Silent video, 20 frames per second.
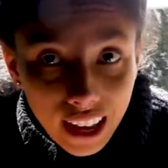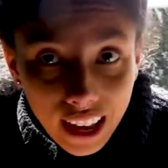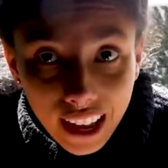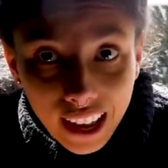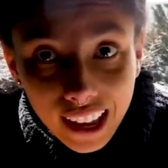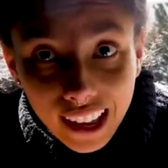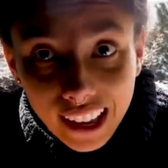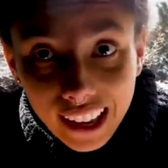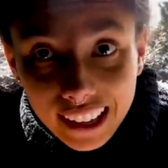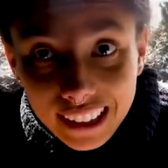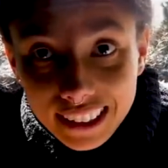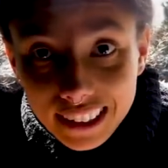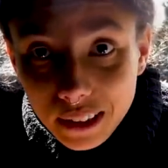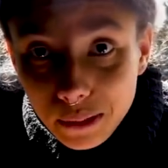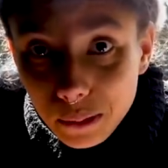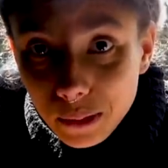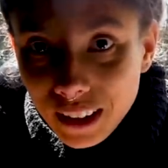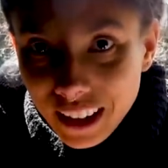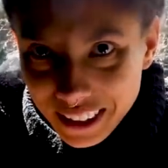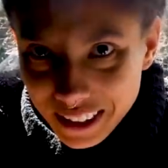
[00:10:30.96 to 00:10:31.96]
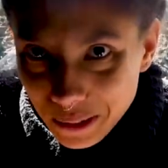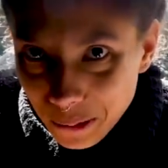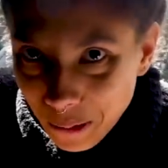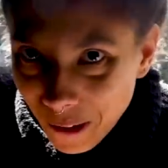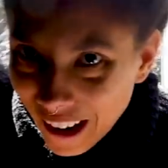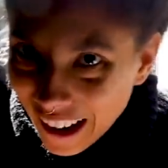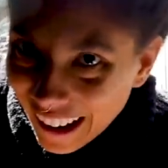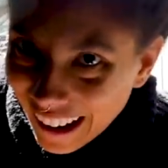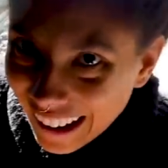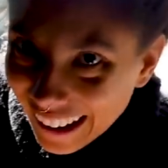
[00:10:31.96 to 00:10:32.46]
and we'll get to
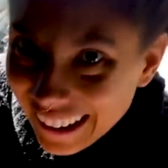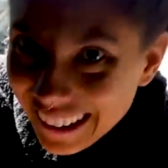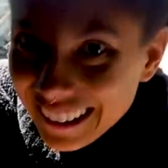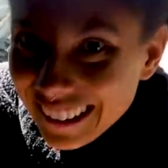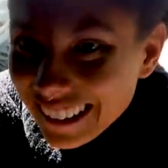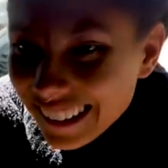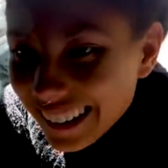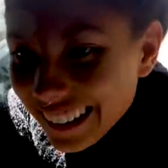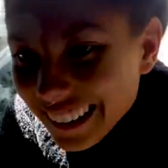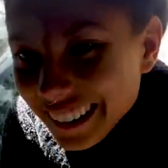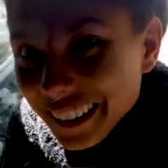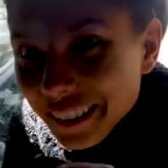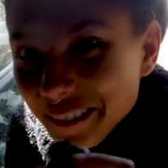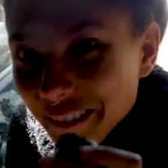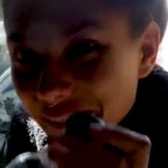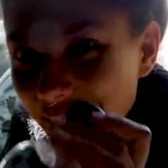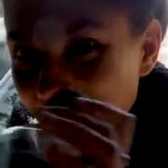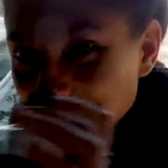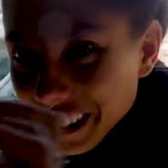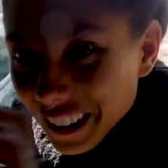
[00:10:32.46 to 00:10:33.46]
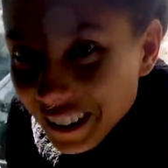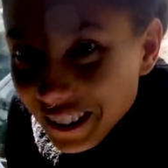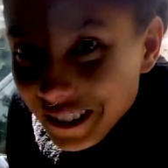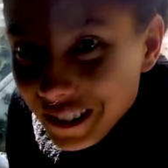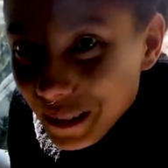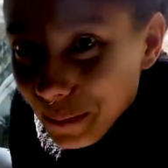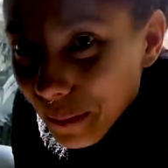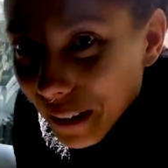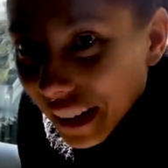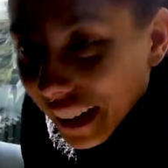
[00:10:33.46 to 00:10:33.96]
why in a couple
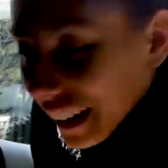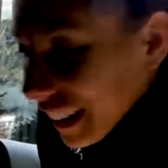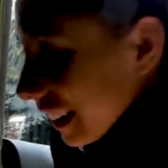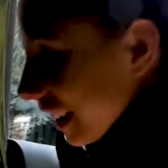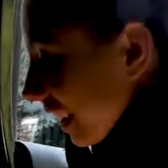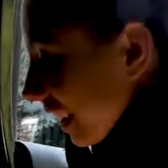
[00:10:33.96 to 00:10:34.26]
videos, but